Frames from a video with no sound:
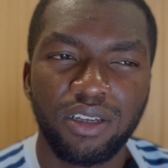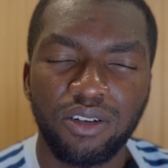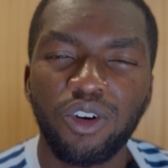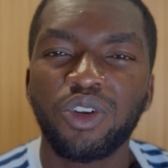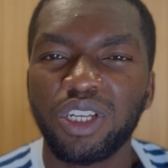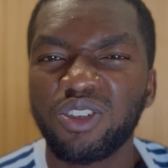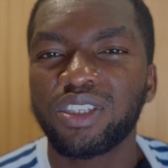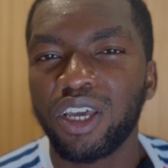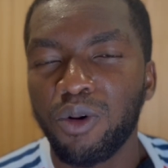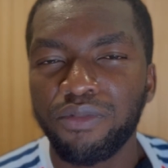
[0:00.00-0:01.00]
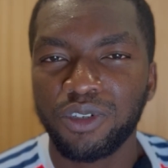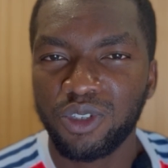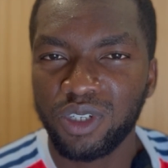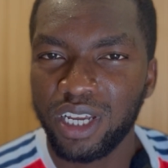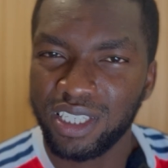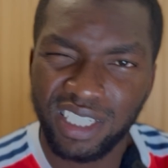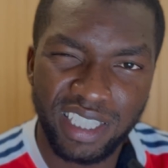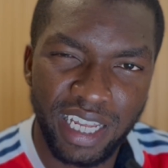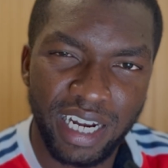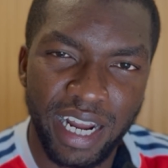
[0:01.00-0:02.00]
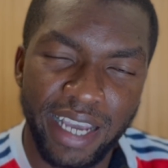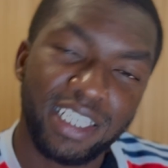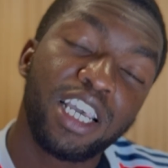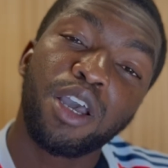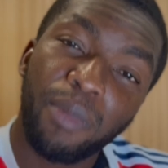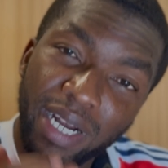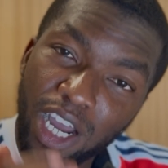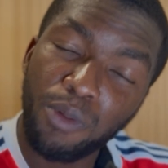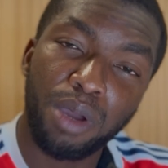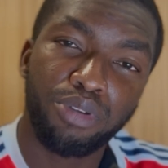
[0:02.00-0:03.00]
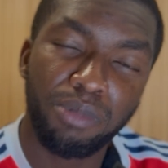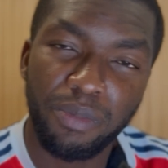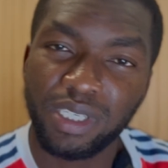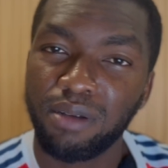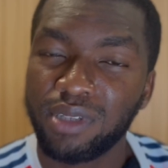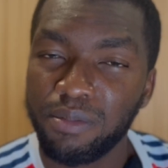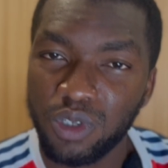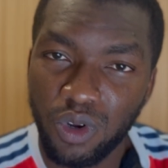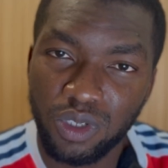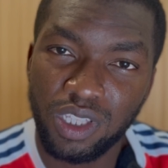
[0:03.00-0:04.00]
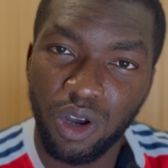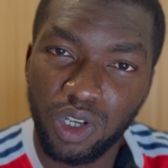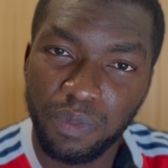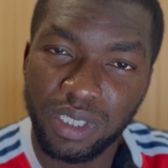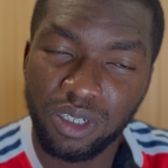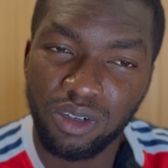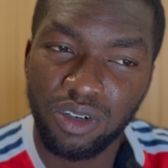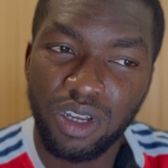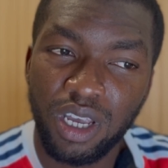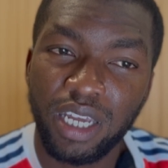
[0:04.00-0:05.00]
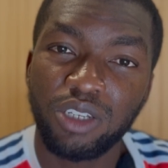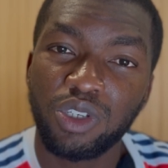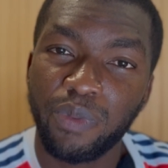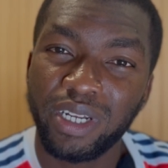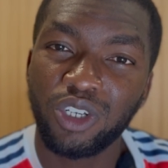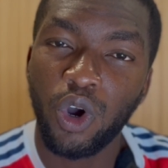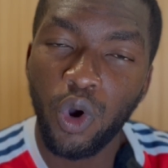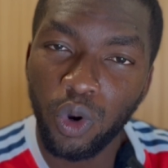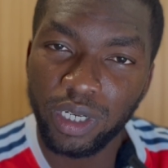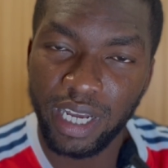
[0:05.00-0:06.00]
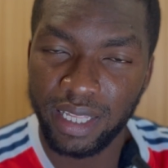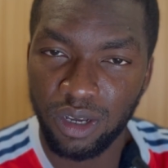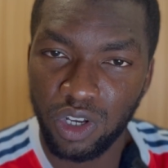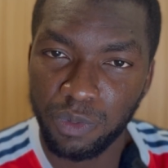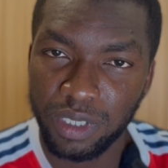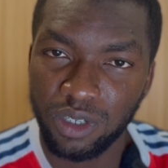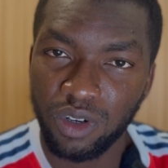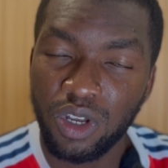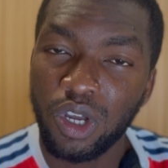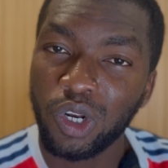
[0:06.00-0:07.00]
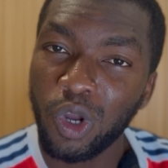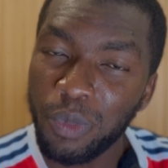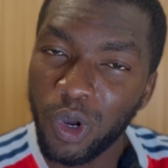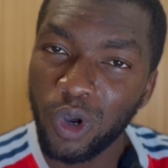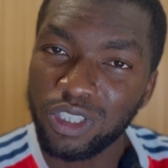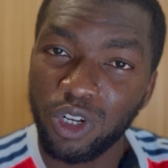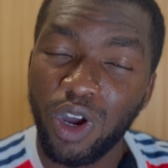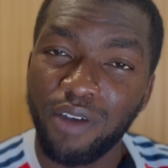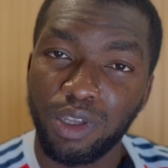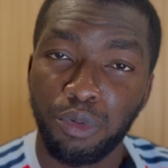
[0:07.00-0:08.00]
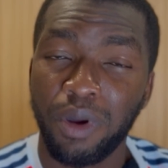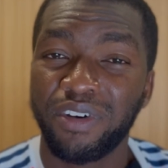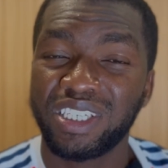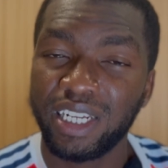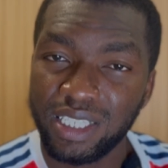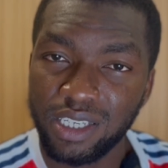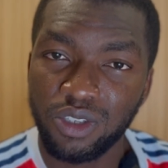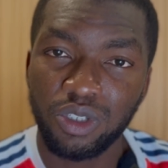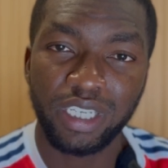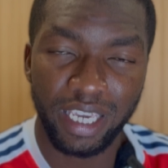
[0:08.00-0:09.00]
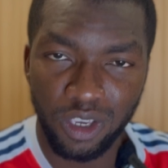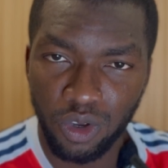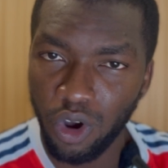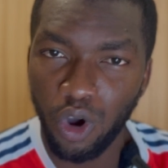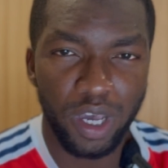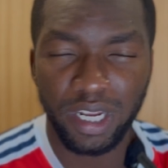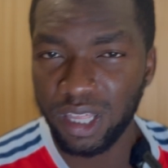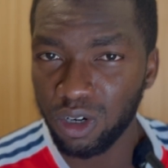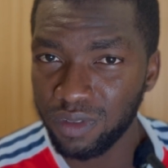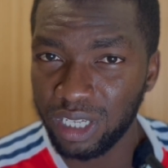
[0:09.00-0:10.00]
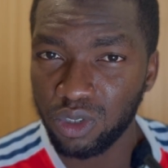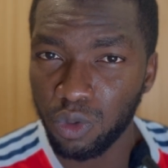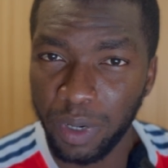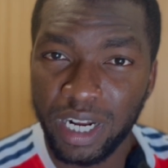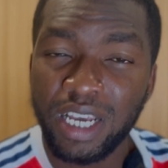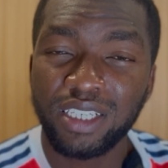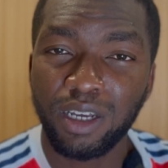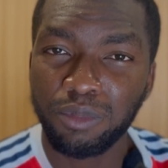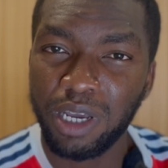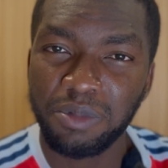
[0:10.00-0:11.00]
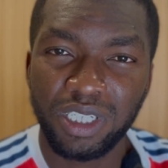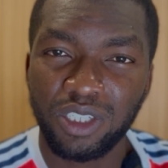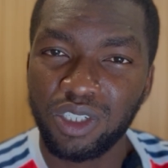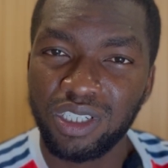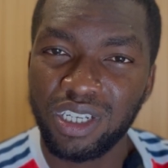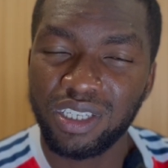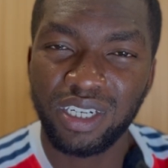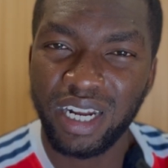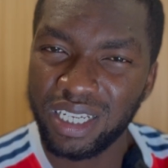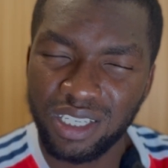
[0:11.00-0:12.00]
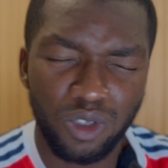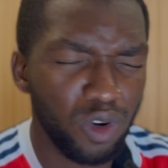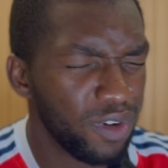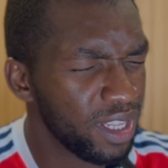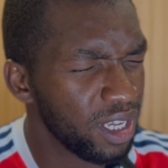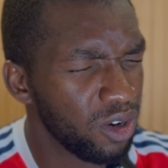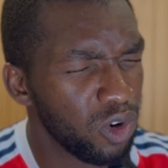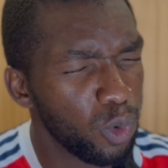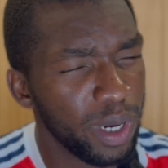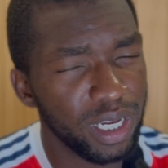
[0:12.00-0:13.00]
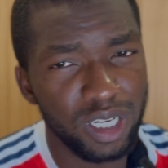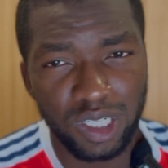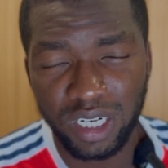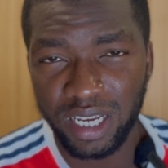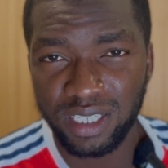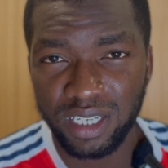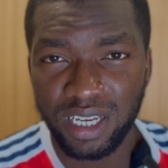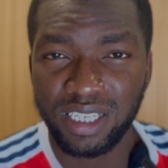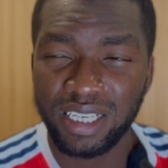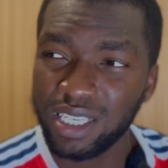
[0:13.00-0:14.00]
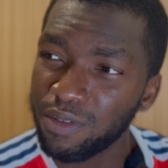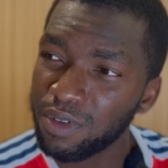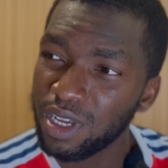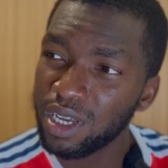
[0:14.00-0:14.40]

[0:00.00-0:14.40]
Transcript: "No, you need to stay home for 2 days." Isn't that nice? But now my problem is sometimes you go to the hospital and you spend your whole day at the hospital. Not because they don't have the proper facilities to check you or anything of that sort, but sometimes this nurses over there, oh my goodness, it's as if